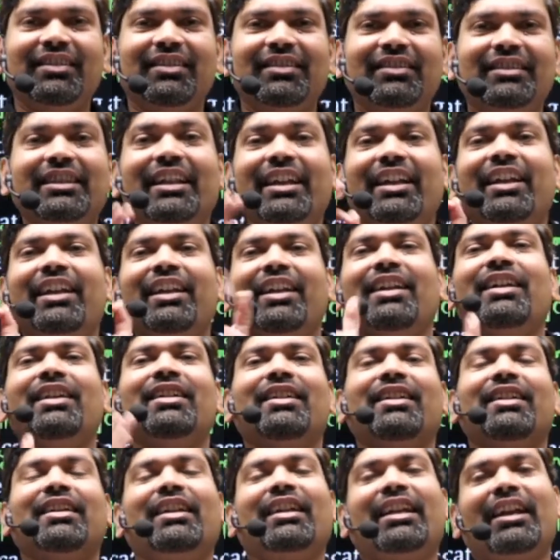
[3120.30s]
their
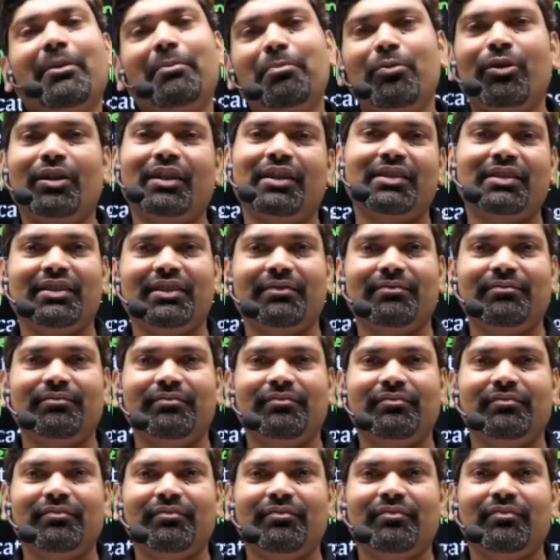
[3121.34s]
reproduction.
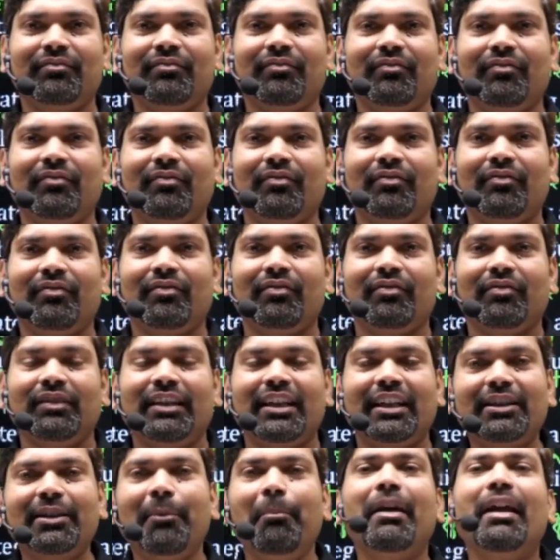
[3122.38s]

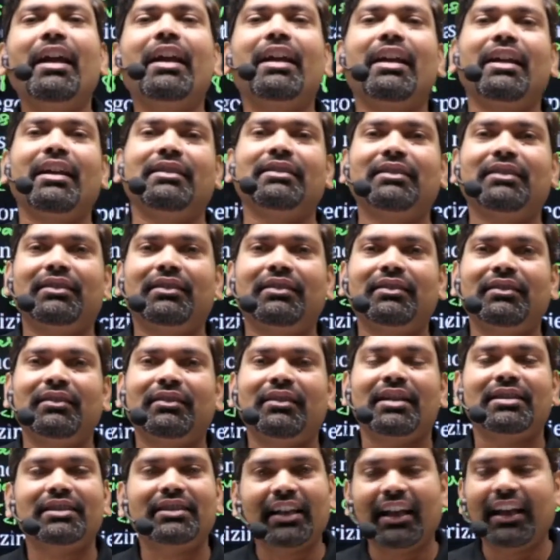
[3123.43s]
That's the main reason.
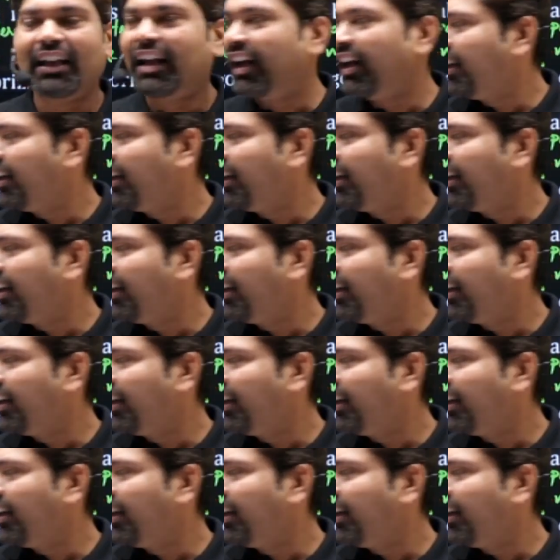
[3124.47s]
Astella,